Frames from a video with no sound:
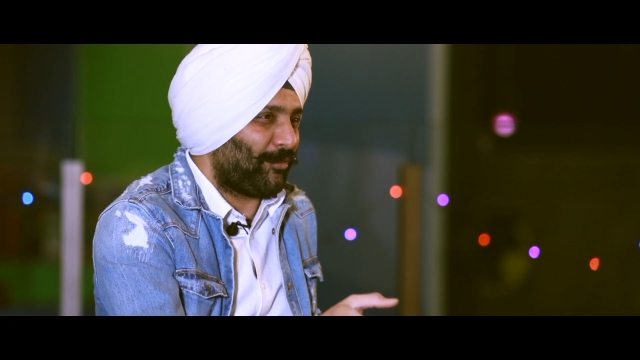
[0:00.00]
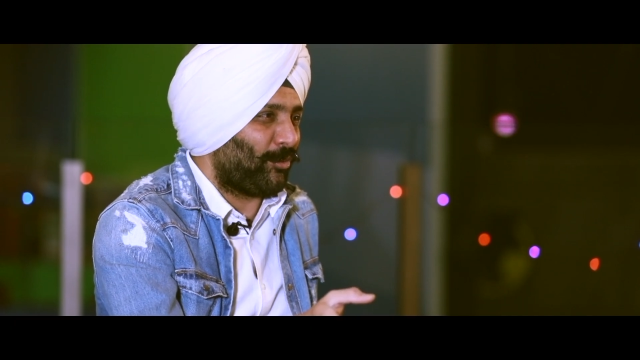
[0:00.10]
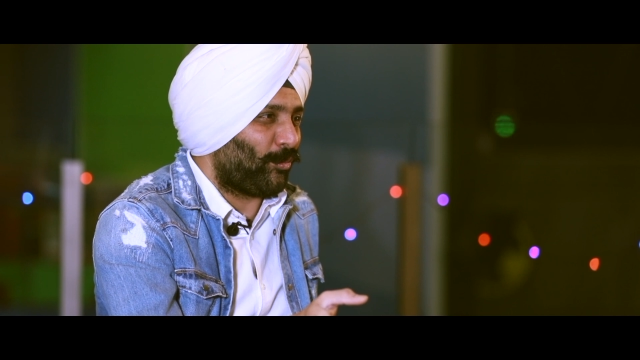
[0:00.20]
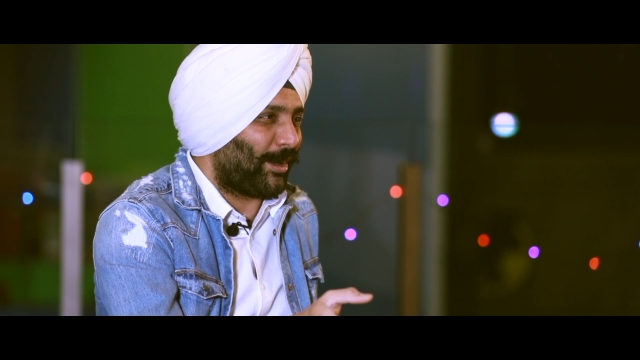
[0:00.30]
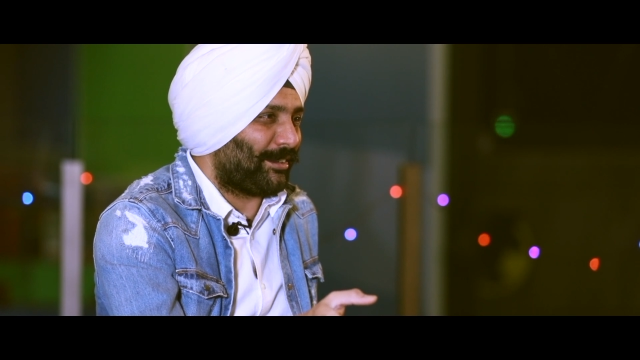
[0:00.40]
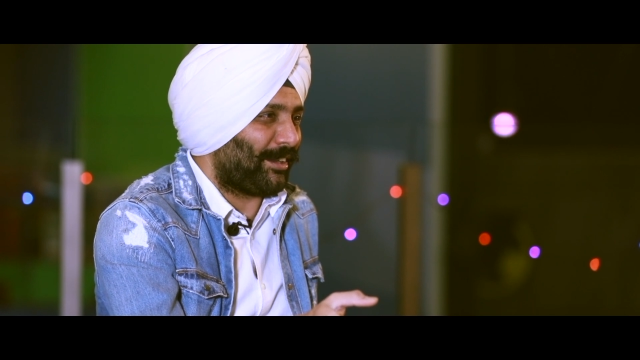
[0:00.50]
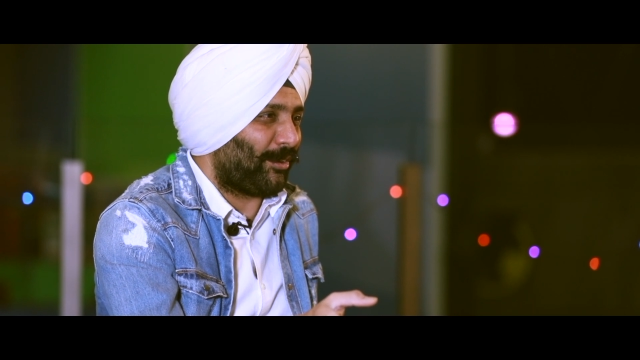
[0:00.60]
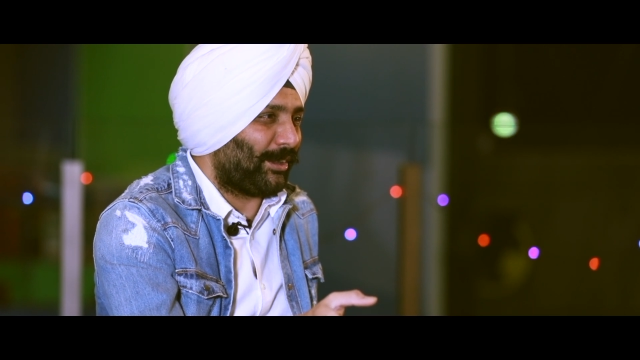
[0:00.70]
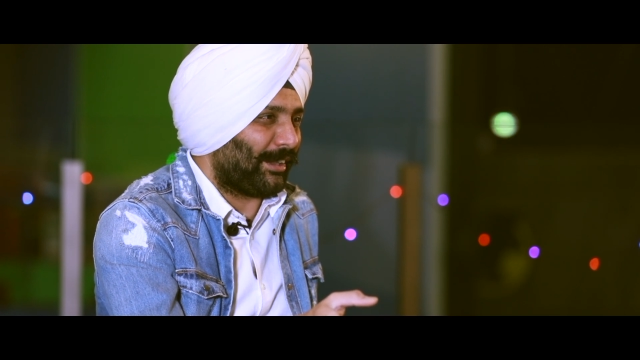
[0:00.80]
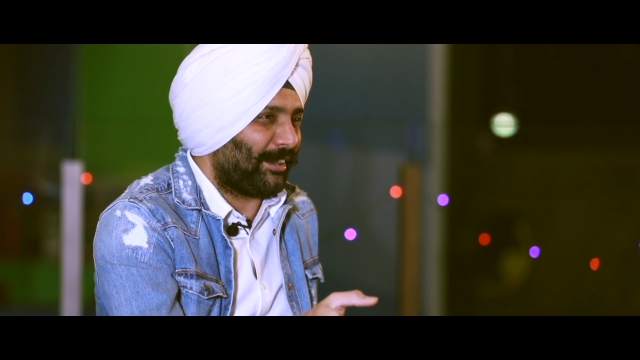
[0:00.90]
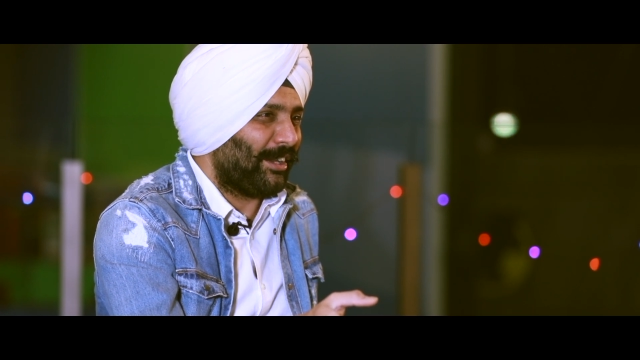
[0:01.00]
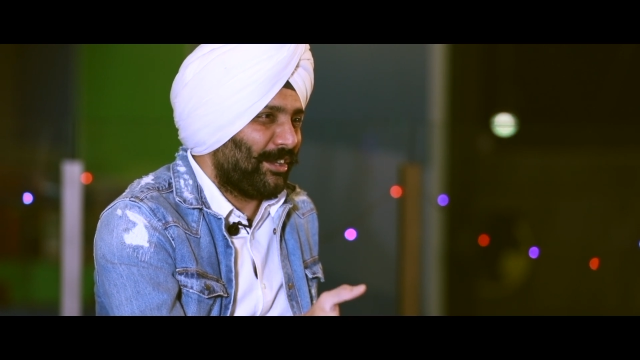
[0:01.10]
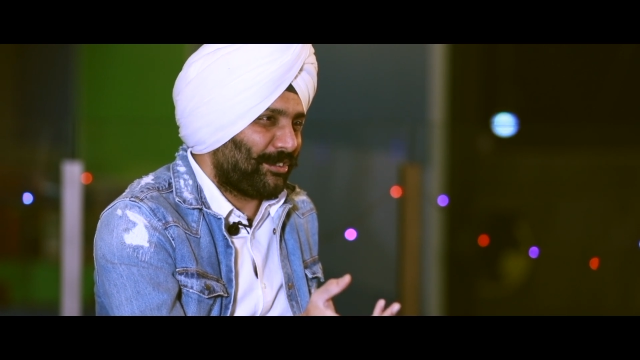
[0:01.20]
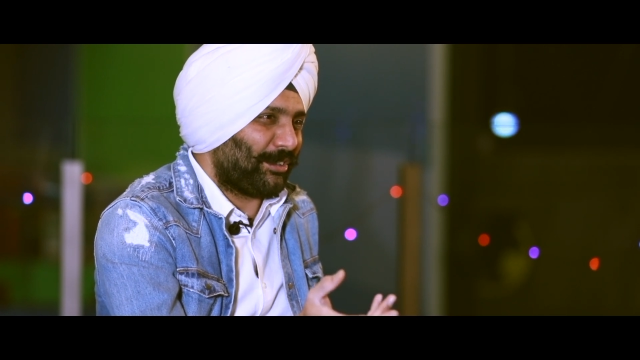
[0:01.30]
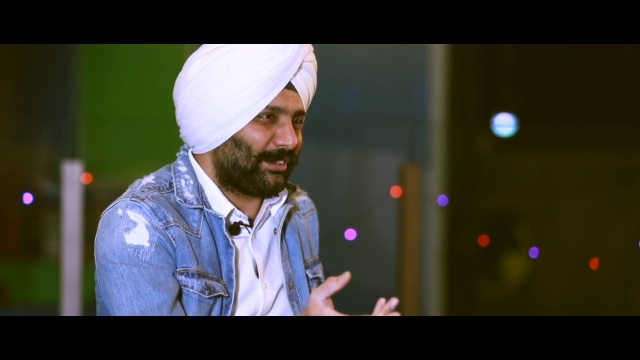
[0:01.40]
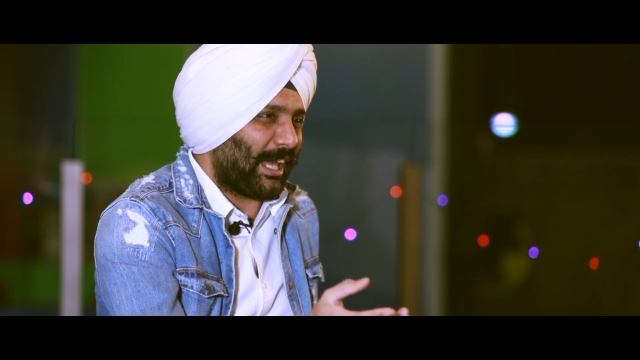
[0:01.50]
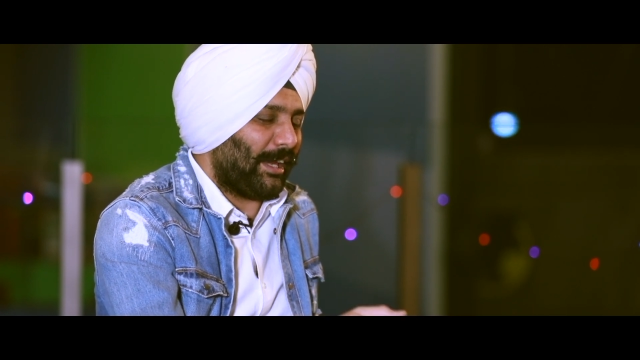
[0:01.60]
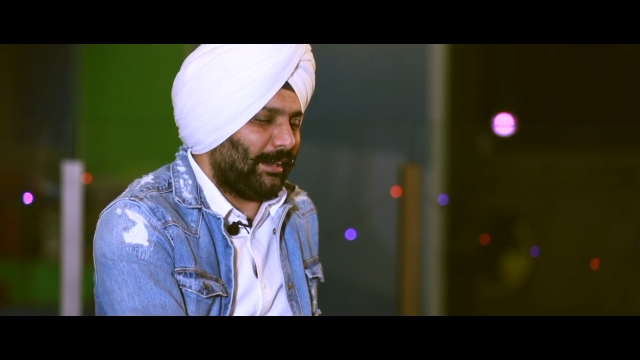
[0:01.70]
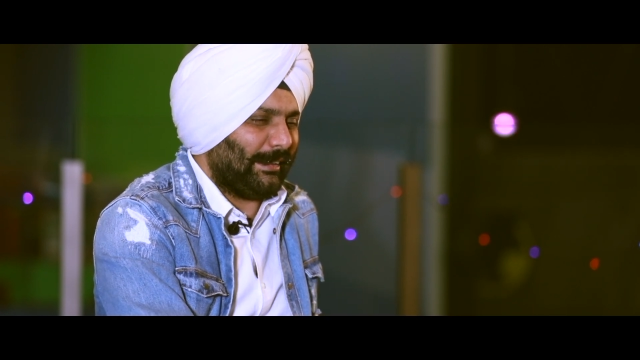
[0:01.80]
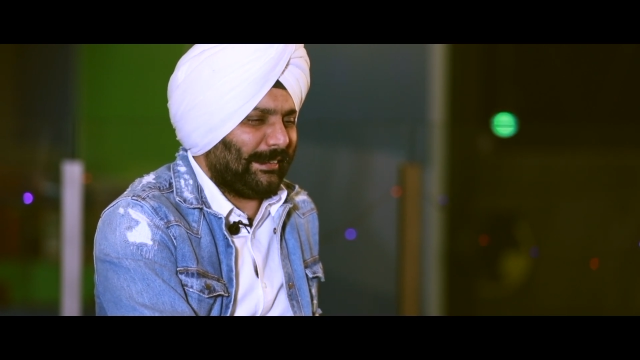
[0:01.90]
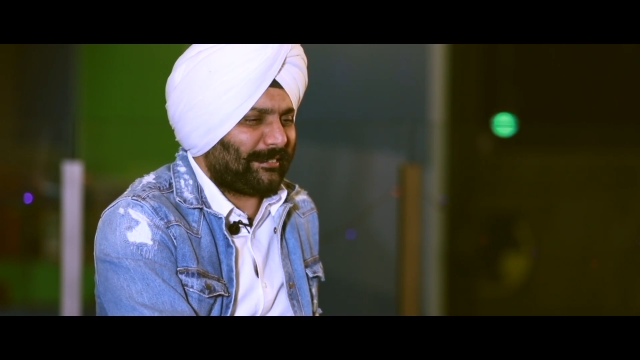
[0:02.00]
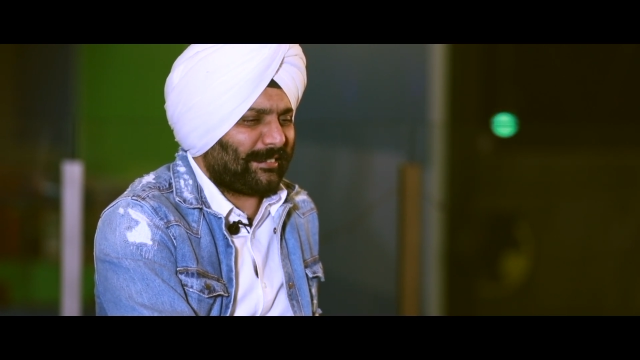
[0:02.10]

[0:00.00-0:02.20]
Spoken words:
the iPhone ones and all that. So that